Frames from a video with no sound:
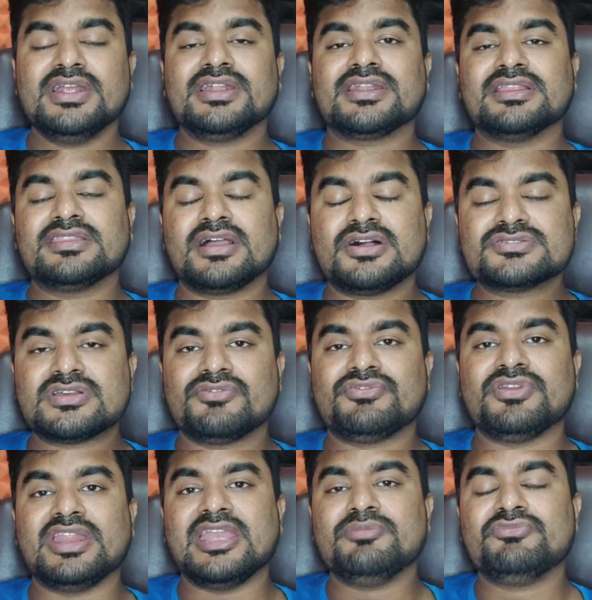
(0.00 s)
10th house of
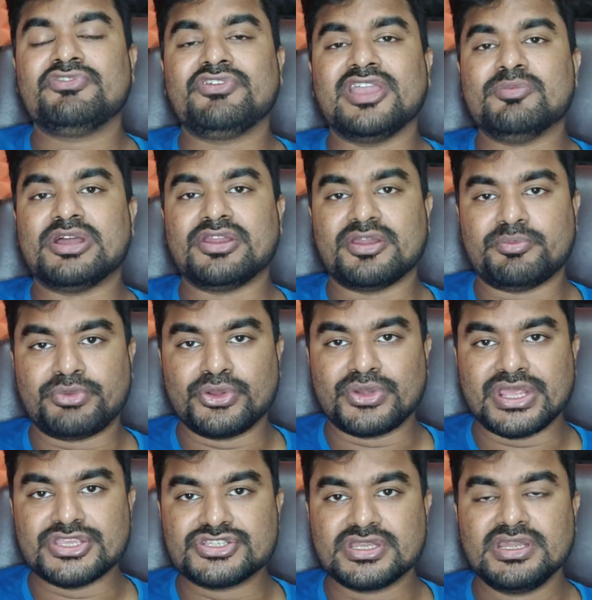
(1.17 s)
name, fame and
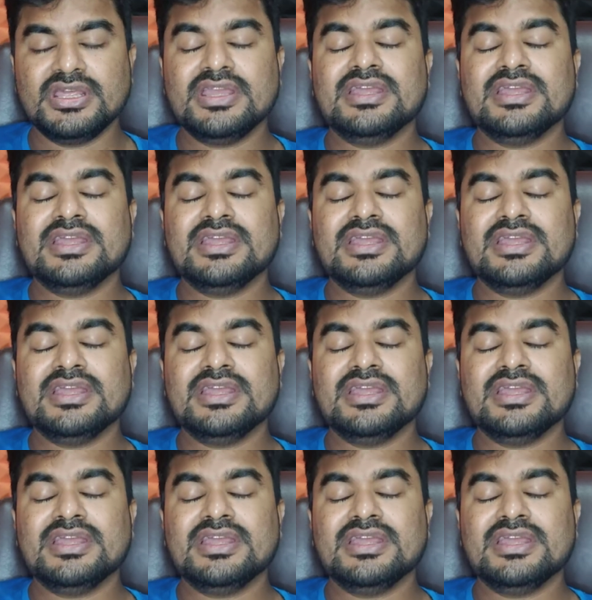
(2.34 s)
reputation,